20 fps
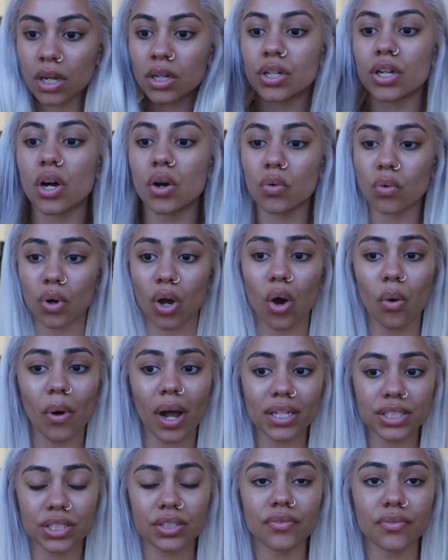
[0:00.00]
No, go
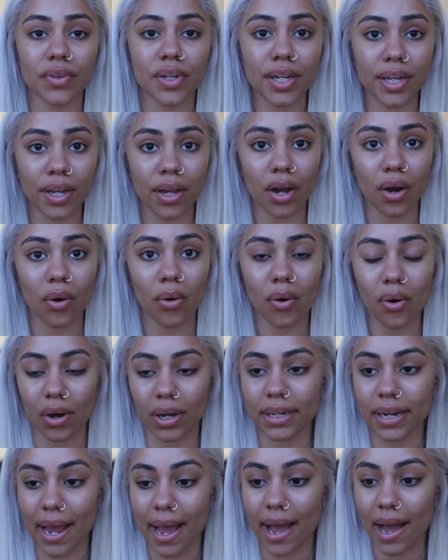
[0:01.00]
watch the video
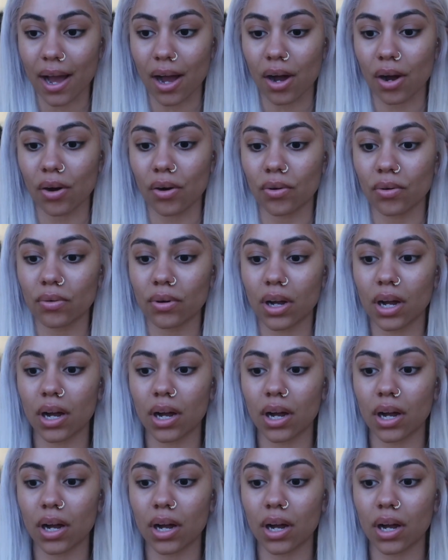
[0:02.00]
on how